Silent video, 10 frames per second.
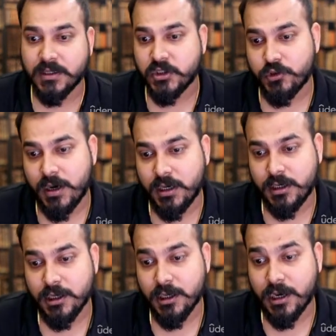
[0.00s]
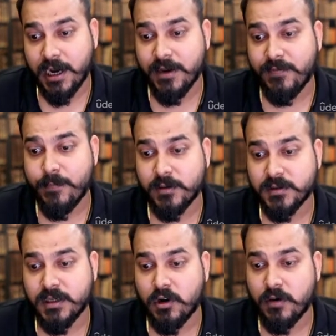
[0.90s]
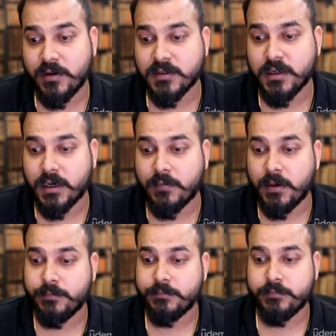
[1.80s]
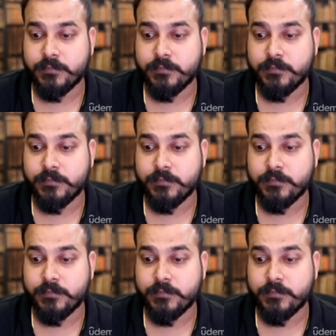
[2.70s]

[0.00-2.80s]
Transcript: Construct 95% confidence interval.